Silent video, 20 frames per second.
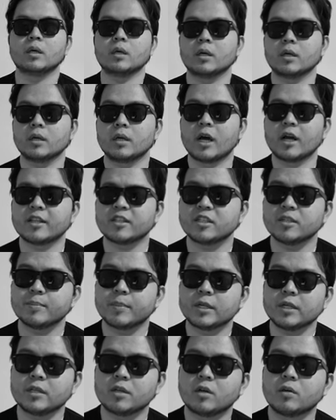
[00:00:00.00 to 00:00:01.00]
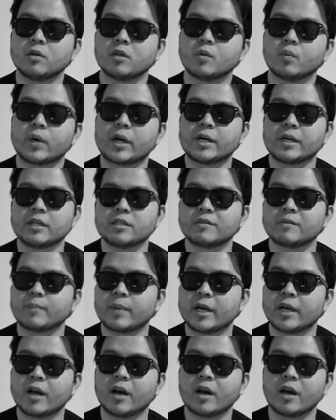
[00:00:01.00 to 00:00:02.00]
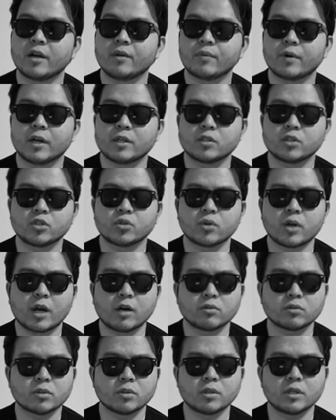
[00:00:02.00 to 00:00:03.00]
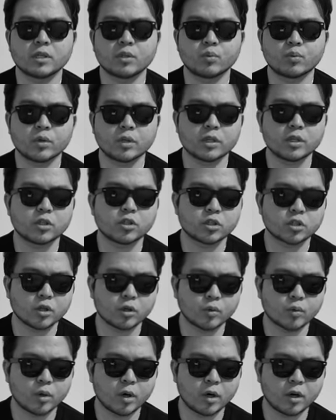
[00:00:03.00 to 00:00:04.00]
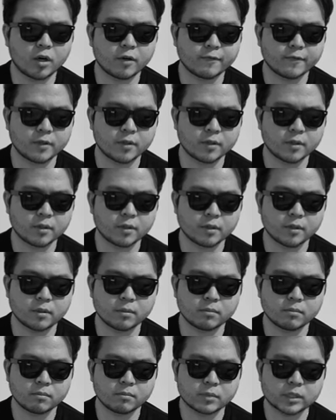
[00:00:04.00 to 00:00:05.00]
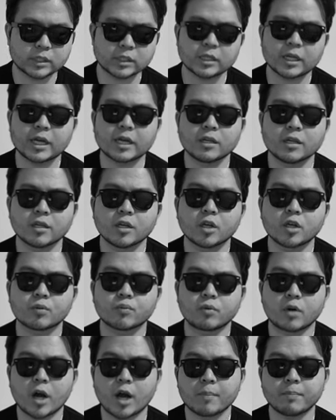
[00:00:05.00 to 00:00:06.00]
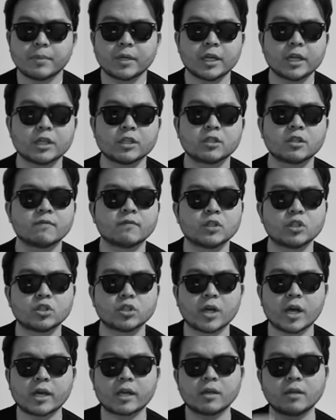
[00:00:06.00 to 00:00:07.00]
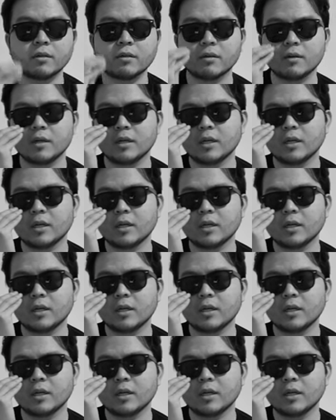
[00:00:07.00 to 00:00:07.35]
And I typically only wear these with my high-rise trouser. It really shows off the slightly cropped nature of the jacket.